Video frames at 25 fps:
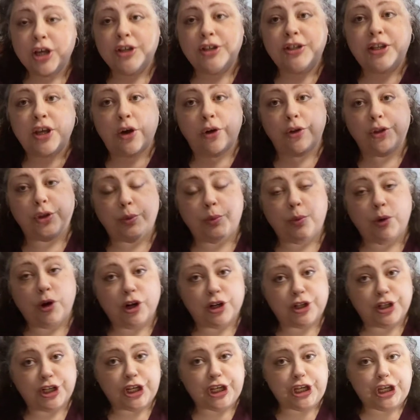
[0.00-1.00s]
So the
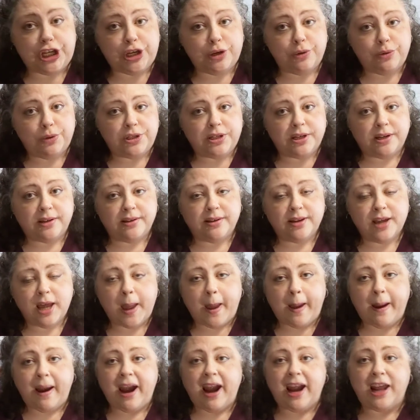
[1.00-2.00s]
word cute
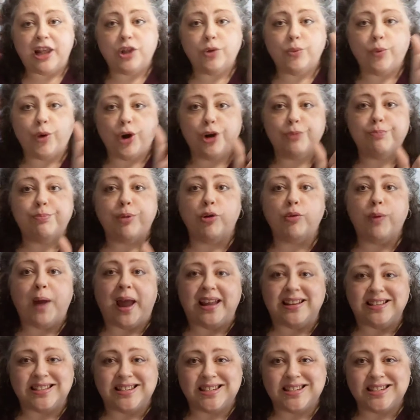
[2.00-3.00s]
and the word
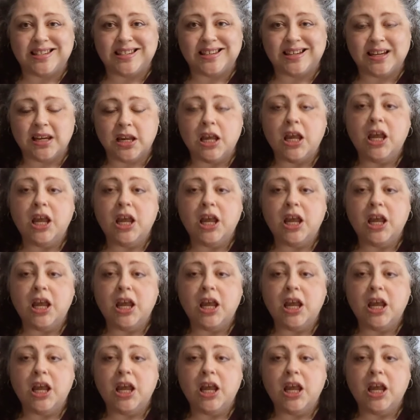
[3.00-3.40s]
barrettes.